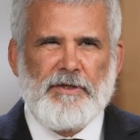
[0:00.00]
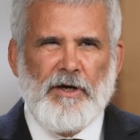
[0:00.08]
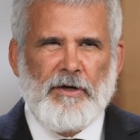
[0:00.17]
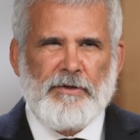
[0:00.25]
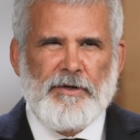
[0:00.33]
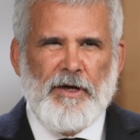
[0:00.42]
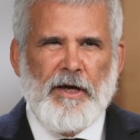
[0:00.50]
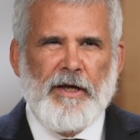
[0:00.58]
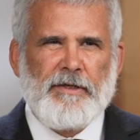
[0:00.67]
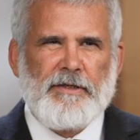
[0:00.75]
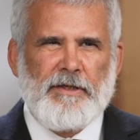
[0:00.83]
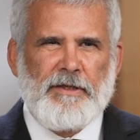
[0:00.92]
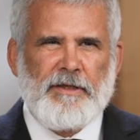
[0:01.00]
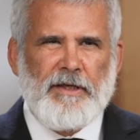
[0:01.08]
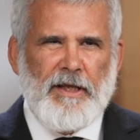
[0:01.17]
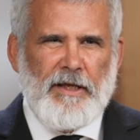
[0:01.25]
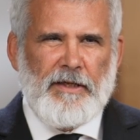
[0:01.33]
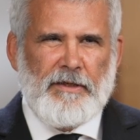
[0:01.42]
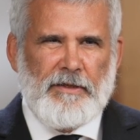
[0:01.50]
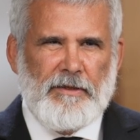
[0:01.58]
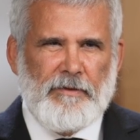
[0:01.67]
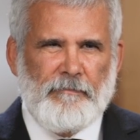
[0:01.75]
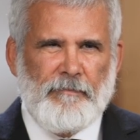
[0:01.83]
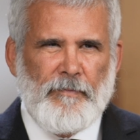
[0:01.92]
are not indicated
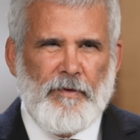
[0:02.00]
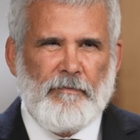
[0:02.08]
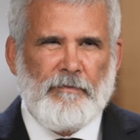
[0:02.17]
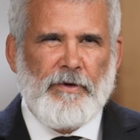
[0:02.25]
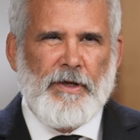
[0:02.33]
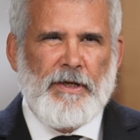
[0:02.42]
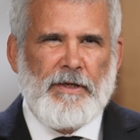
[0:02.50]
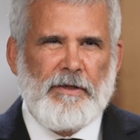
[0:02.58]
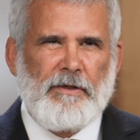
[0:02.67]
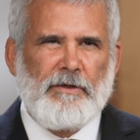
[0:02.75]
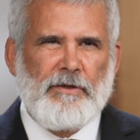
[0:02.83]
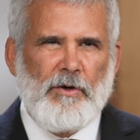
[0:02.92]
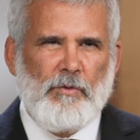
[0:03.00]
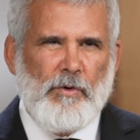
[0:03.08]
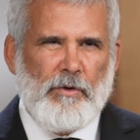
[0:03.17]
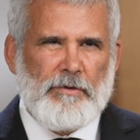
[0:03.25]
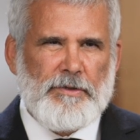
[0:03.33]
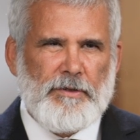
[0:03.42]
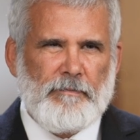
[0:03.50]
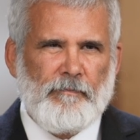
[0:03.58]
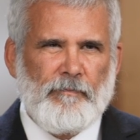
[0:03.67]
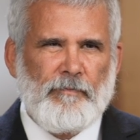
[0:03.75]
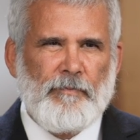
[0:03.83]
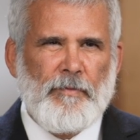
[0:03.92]
for any cohort
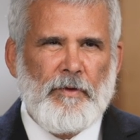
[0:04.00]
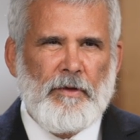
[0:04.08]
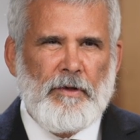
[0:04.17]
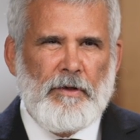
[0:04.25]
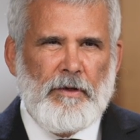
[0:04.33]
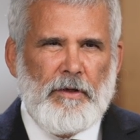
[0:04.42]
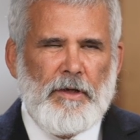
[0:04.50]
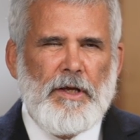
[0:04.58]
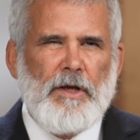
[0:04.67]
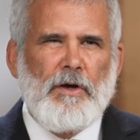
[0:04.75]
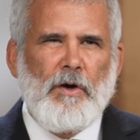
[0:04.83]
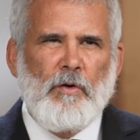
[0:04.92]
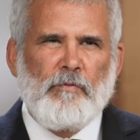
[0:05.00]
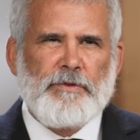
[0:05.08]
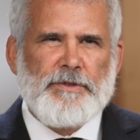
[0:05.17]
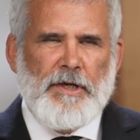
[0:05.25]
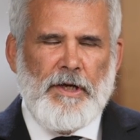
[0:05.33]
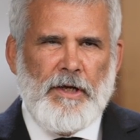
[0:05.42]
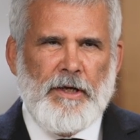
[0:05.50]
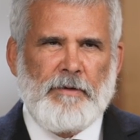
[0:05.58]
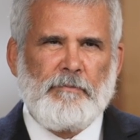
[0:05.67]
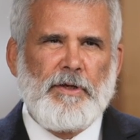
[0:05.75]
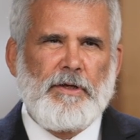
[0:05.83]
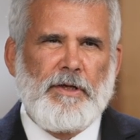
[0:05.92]
over
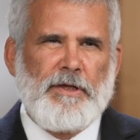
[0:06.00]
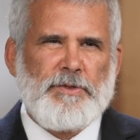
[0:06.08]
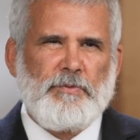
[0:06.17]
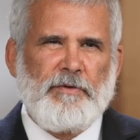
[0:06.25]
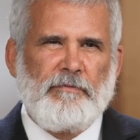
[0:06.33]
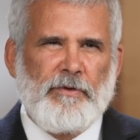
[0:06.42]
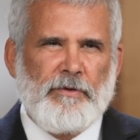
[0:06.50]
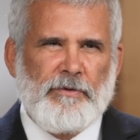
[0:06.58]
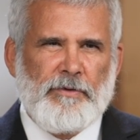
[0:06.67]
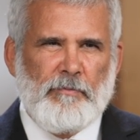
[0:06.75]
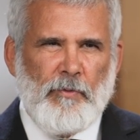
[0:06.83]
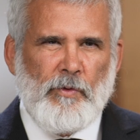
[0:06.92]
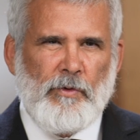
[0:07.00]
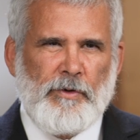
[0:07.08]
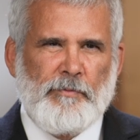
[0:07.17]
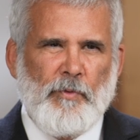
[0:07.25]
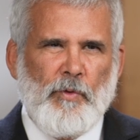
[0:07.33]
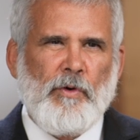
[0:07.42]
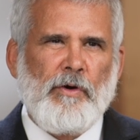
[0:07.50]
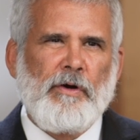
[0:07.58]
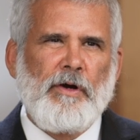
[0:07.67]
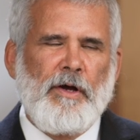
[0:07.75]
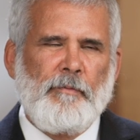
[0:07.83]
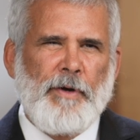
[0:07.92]
time, as we've learned more and
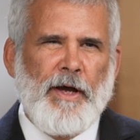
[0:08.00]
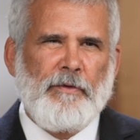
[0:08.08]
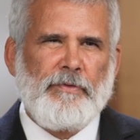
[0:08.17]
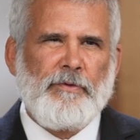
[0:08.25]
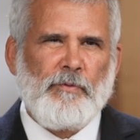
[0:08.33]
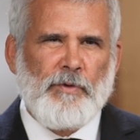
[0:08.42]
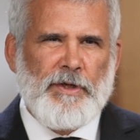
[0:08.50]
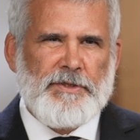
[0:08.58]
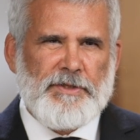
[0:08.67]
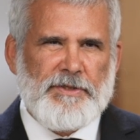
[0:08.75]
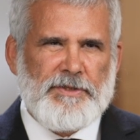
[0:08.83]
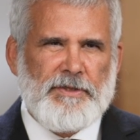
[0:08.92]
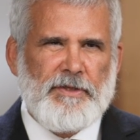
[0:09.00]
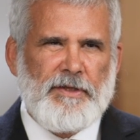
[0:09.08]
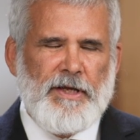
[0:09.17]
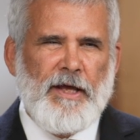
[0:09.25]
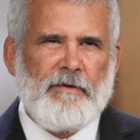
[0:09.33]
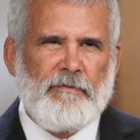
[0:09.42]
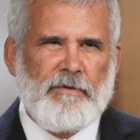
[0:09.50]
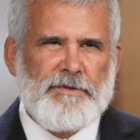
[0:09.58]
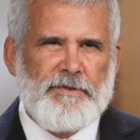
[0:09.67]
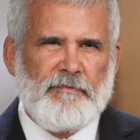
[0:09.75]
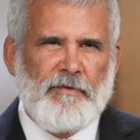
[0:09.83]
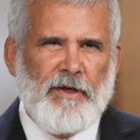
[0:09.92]
more about the risks, the
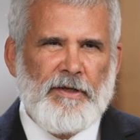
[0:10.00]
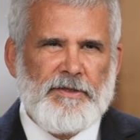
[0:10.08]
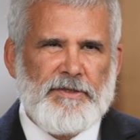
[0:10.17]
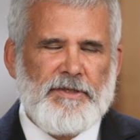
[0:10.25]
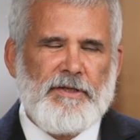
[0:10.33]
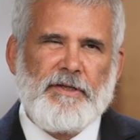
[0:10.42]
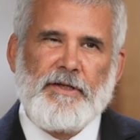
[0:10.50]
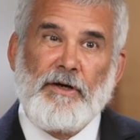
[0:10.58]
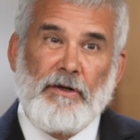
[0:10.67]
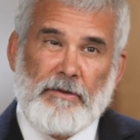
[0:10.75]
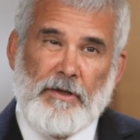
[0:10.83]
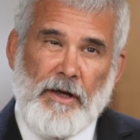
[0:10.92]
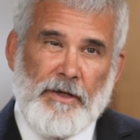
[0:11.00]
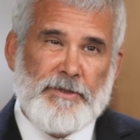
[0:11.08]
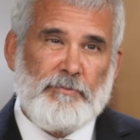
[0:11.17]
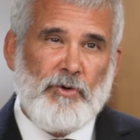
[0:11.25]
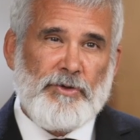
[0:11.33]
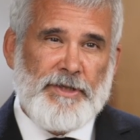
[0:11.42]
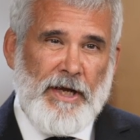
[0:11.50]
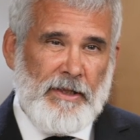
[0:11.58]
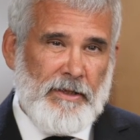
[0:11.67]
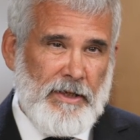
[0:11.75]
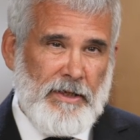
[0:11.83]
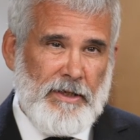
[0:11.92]
adverse events, the all cause
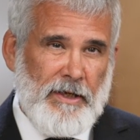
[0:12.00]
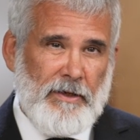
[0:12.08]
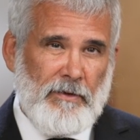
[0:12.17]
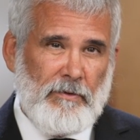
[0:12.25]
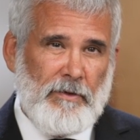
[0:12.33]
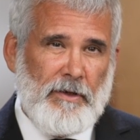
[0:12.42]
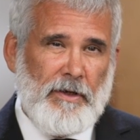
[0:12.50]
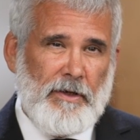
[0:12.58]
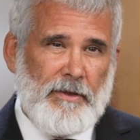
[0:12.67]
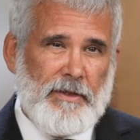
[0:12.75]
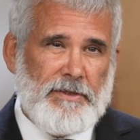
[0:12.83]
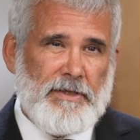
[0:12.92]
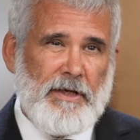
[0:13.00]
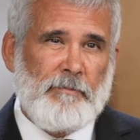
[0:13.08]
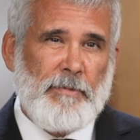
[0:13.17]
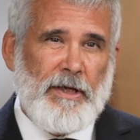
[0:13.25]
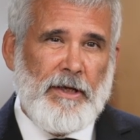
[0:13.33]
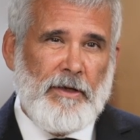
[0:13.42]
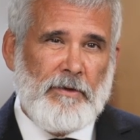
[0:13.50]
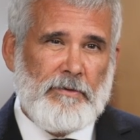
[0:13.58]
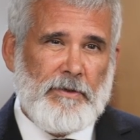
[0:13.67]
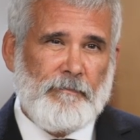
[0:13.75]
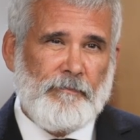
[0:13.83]
mortality now that's coming out,